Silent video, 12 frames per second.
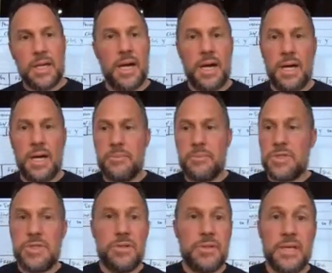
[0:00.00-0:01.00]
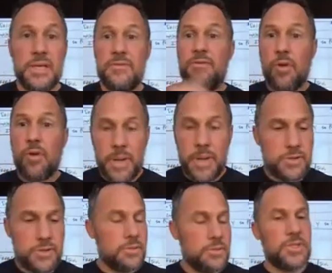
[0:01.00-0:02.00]
Do you need 4
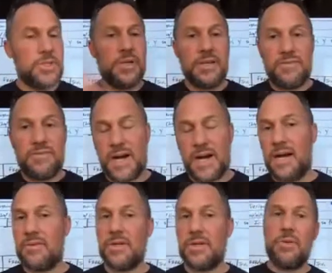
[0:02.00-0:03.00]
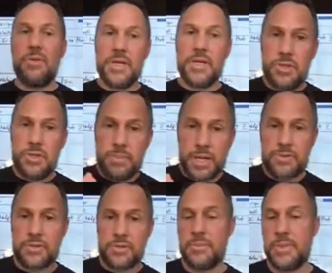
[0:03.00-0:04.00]
bedrooms? Do you need 5, or do you want a
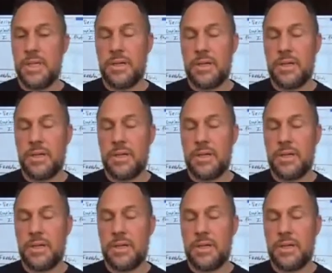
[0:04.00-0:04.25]
2-bedroom?